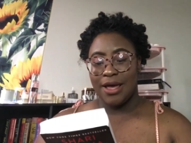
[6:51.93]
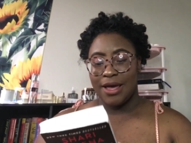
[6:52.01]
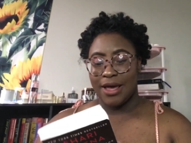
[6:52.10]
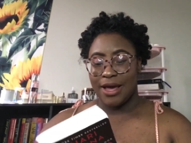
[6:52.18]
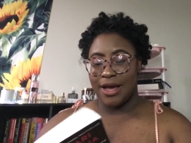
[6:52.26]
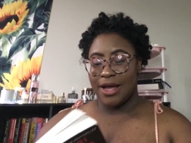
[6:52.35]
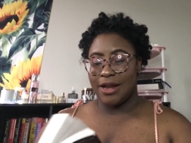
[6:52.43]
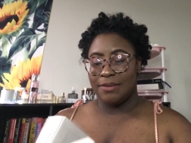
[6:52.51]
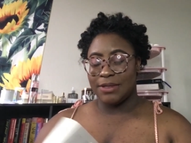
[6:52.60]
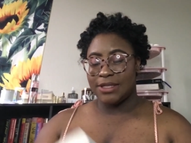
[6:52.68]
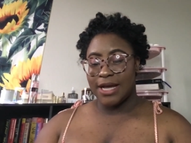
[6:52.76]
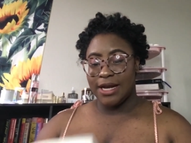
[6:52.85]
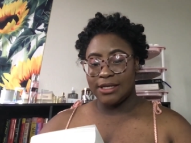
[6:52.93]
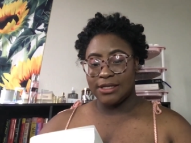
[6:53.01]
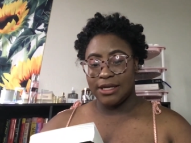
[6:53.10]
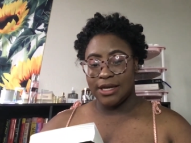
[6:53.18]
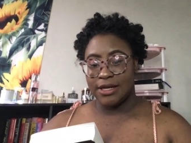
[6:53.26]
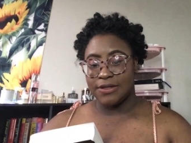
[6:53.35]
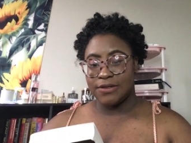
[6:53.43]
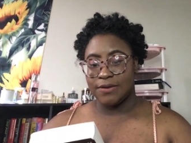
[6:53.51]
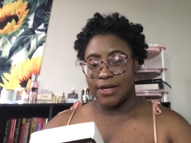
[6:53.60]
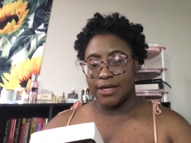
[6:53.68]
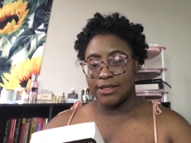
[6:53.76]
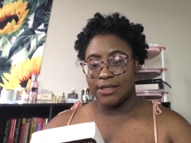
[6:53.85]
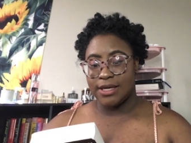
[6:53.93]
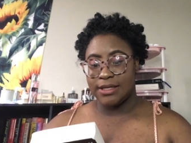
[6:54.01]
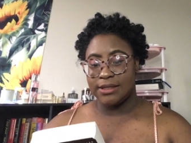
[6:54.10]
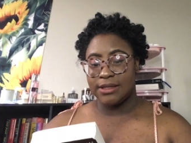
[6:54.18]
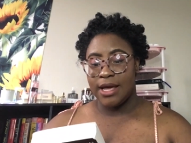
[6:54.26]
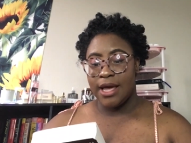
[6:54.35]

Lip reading: and I'm excited to get into it. It says,